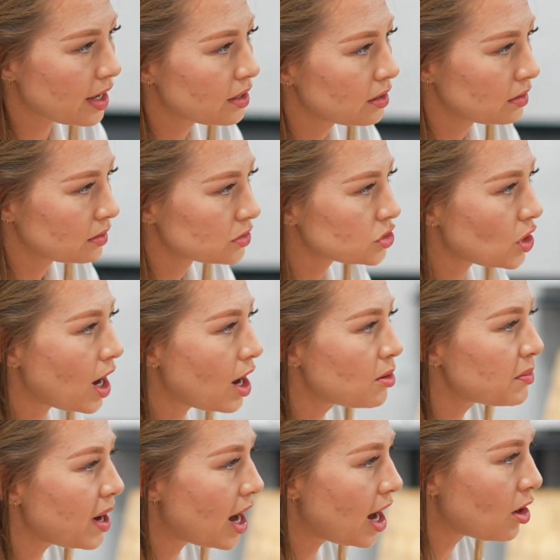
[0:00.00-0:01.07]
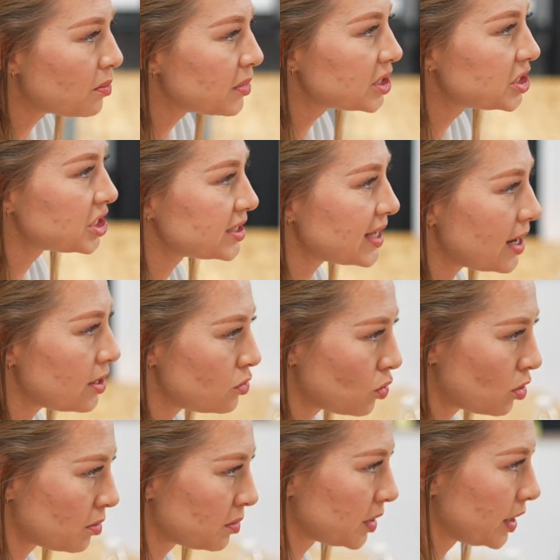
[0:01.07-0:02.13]
Okay. So how much is that
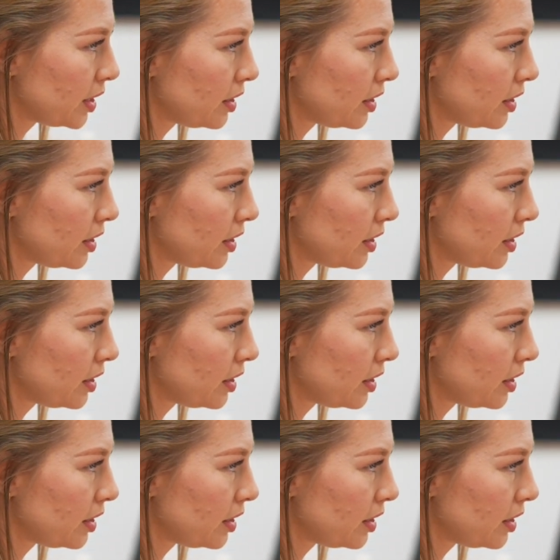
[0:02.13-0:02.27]
normally?